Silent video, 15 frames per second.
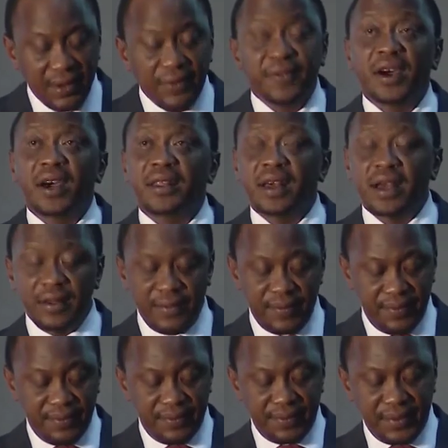Further,
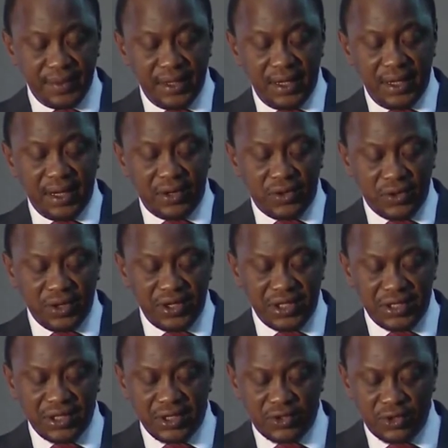it accords
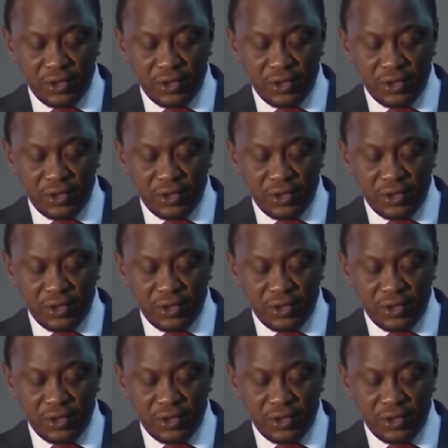us a